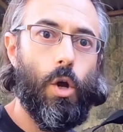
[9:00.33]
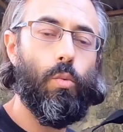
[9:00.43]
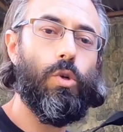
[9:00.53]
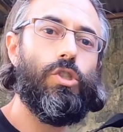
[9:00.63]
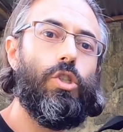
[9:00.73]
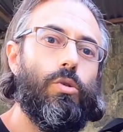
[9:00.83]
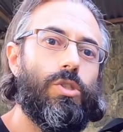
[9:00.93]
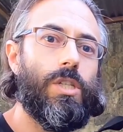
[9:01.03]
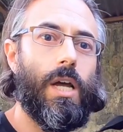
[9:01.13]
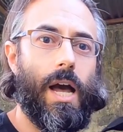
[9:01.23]

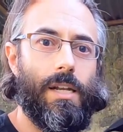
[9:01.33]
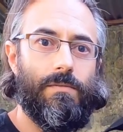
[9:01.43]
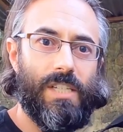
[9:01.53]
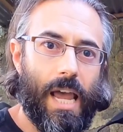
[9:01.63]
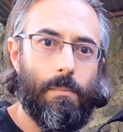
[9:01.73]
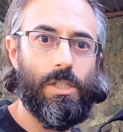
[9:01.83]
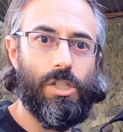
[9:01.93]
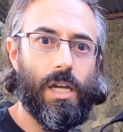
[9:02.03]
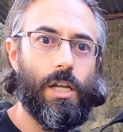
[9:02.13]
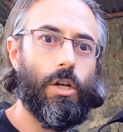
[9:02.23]
reduce the kind of damage
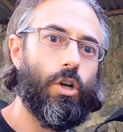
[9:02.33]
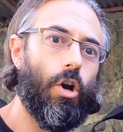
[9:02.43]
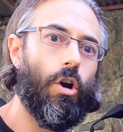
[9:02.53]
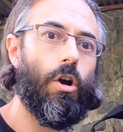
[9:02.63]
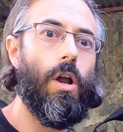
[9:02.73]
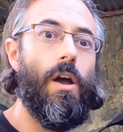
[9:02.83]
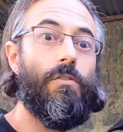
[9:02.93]
that can occur